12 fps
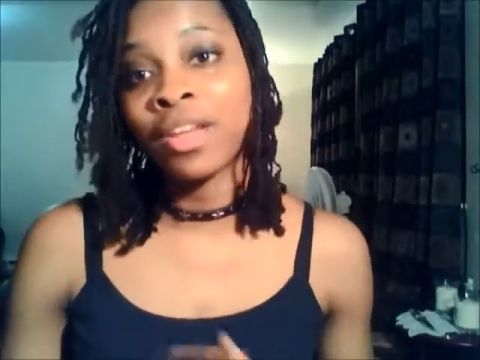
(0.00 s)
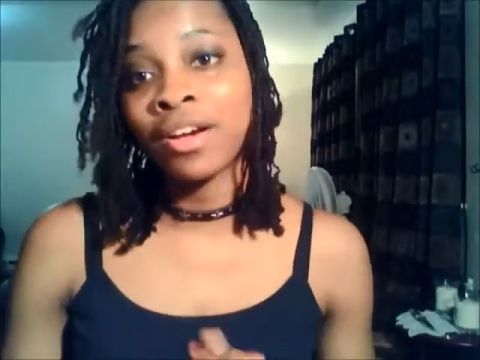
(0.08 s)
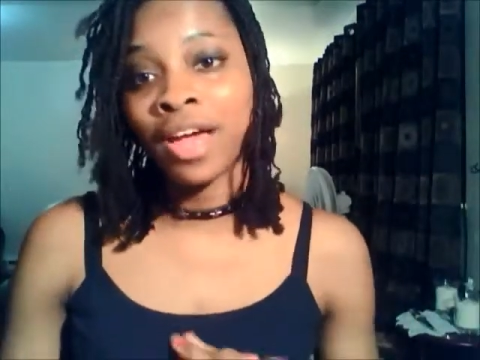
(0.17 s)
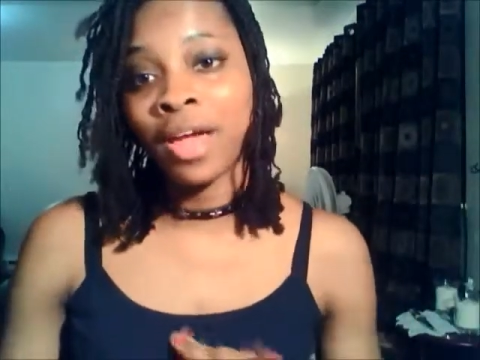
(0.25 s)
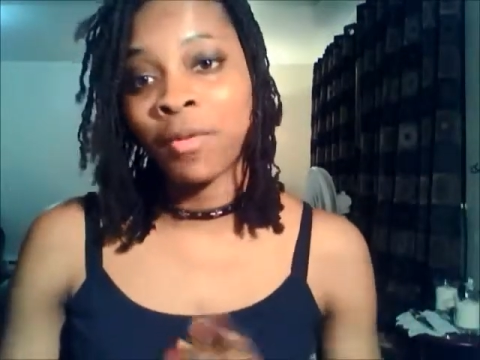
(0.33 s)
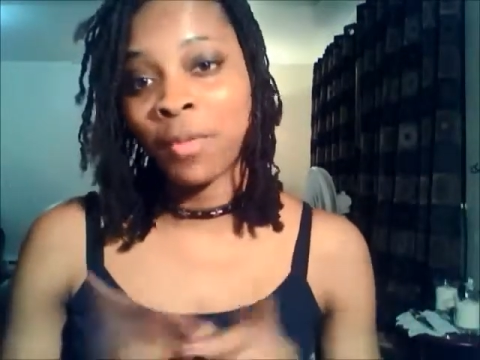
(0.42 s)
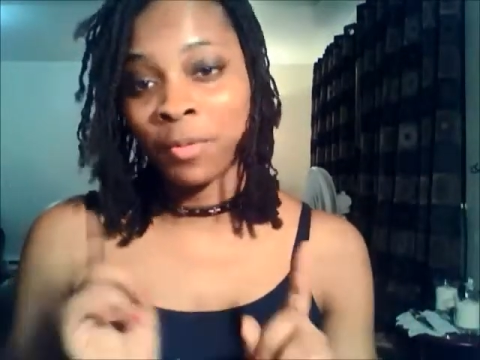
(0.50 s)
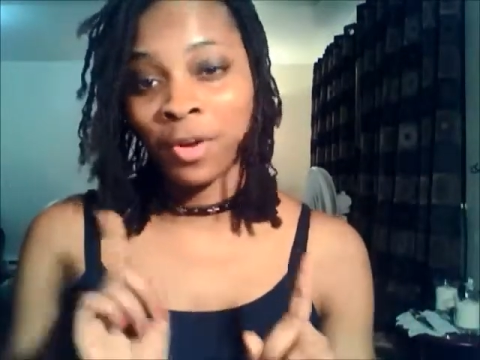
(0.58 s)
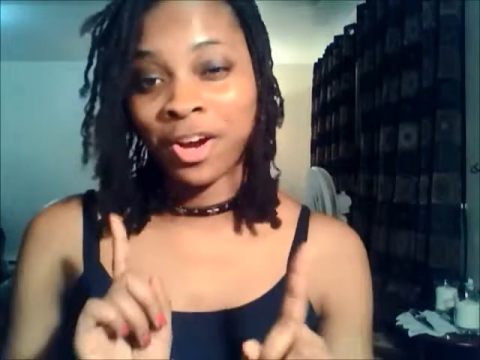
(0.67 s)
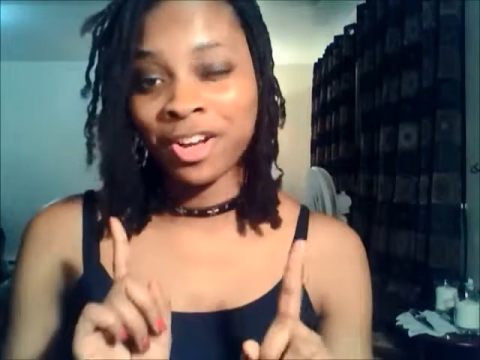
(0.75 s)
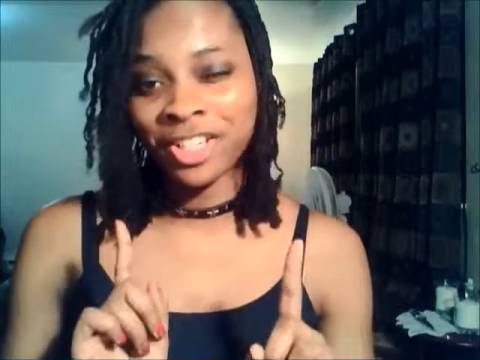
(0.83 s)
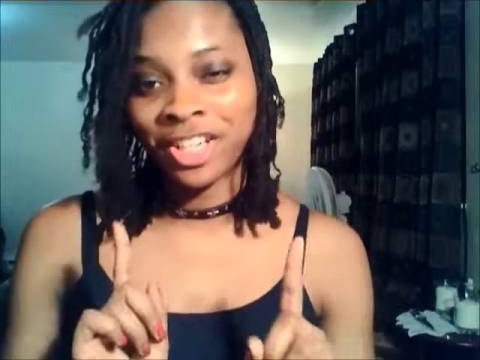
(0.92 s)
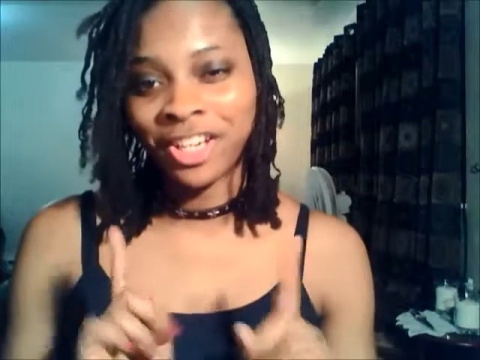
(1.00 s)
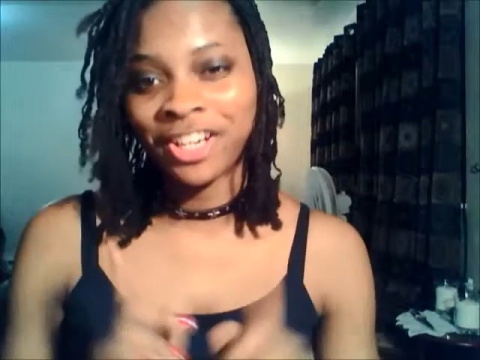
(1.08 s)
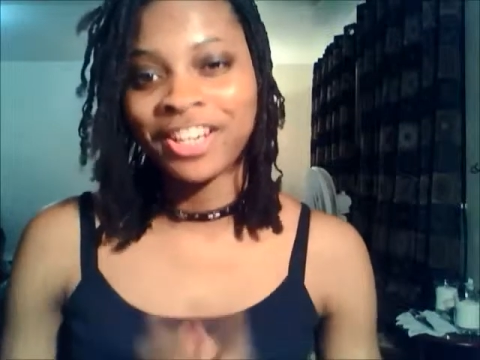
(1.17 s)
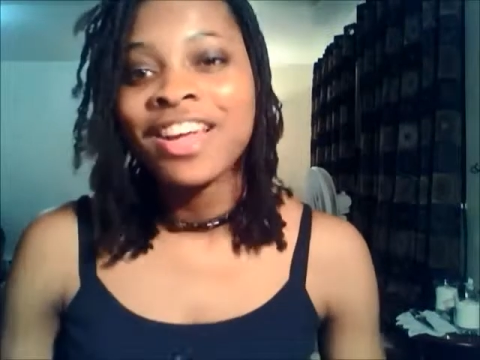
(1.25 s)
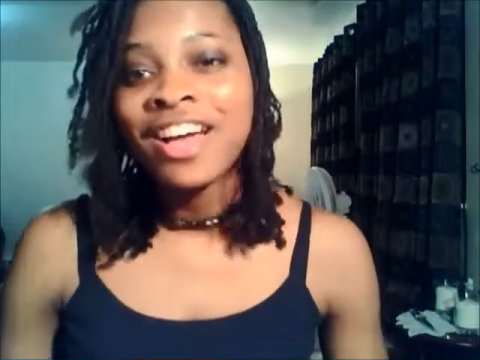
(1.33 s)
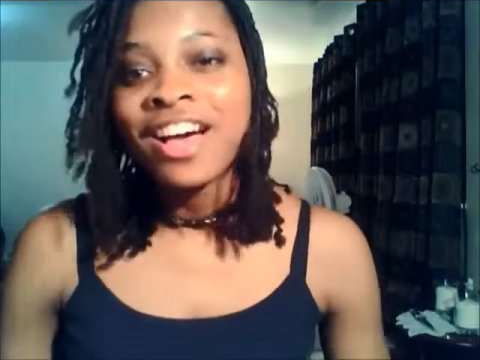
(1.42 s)
Okay, one more I'll
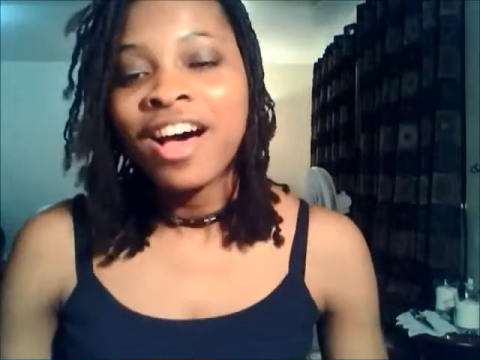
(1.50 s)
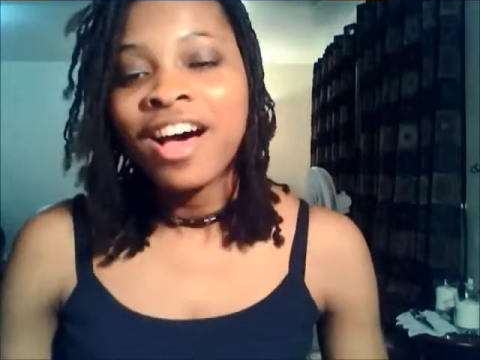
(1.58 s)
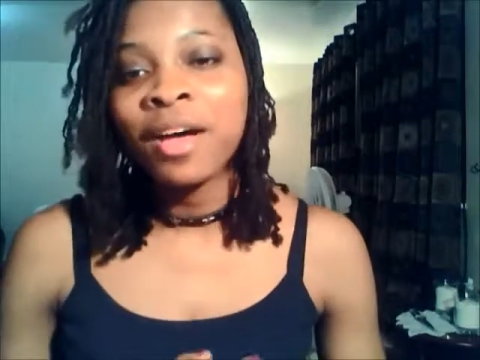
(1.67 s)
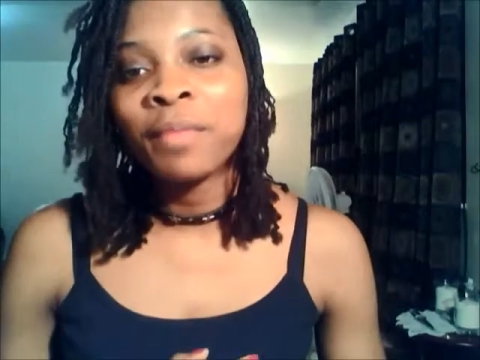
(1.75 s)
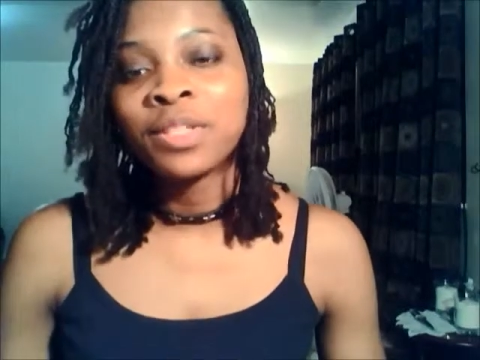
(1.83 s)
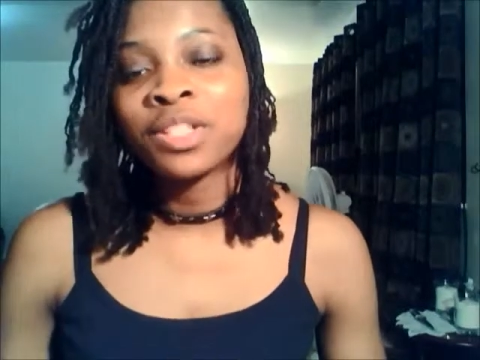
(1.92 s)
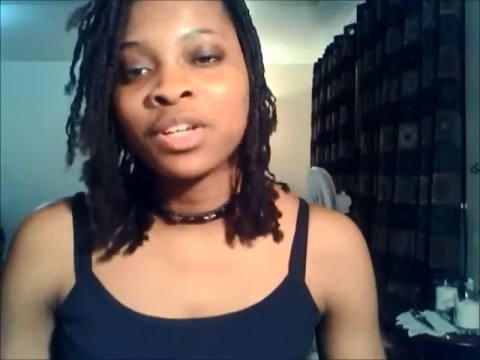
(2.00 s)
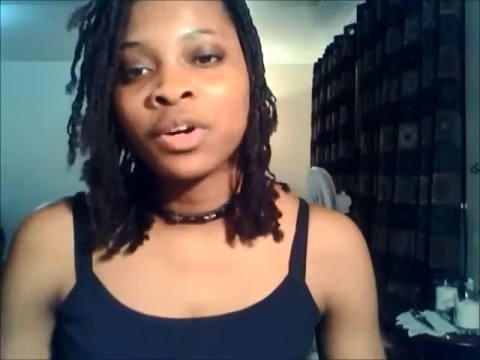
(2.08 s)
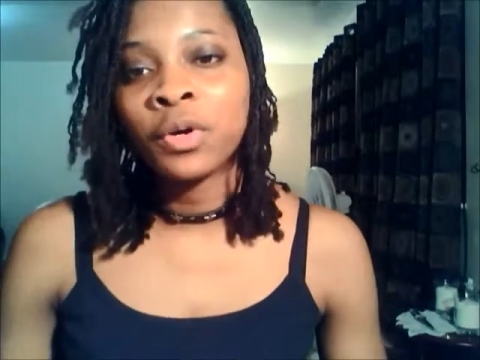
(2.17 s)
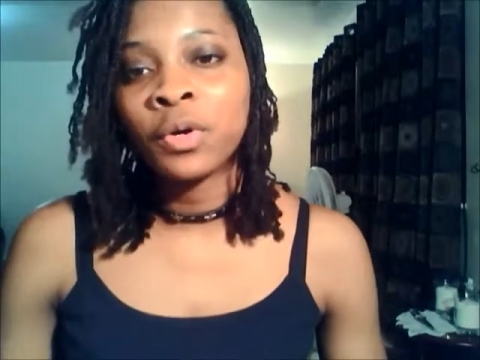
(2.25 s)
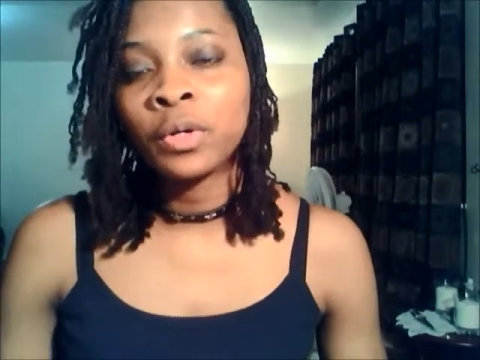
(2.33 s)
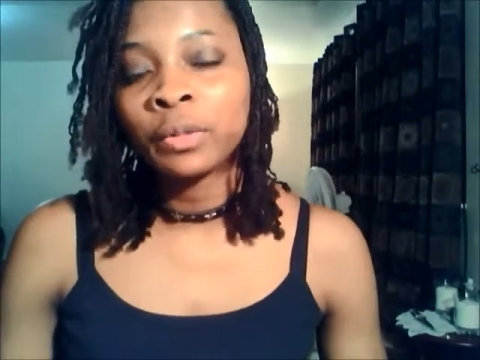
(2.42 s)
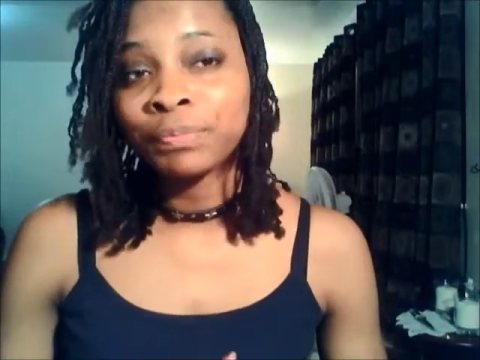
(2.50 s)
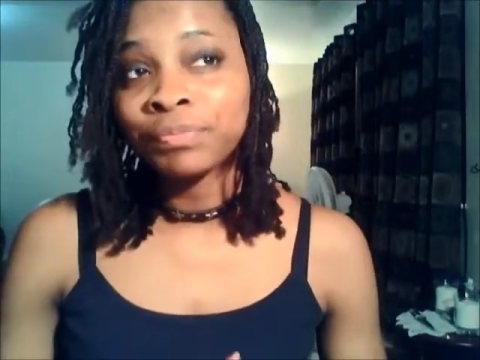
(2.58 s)
share. So